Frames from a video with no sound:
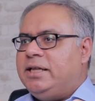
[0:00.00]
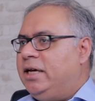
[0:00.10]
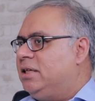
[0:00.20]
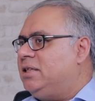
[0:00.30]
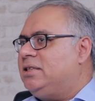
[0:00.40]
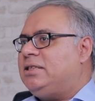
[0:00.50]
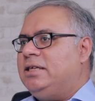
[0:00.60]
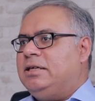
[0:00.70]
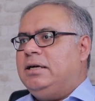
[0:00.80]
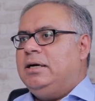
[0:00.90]
They exist
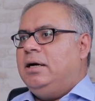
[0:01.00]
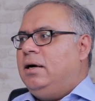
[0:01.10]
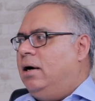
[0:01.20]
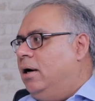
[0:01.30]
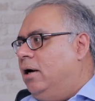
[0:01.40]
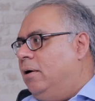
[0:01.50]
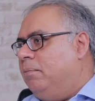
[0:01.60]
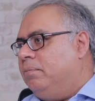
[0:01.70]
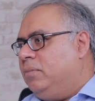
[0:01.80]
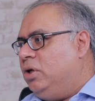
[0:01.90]
in,
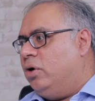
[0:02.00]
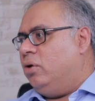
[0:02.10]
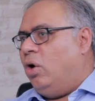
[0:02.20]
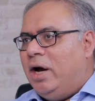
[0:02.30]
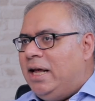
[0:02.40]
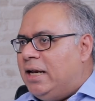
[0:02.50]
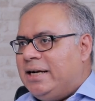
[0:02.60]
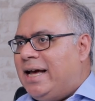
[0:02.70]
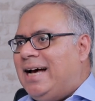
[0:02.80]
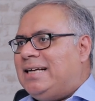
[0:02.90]
you know, oil
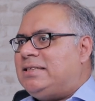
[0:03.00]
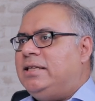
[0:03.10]
and gas.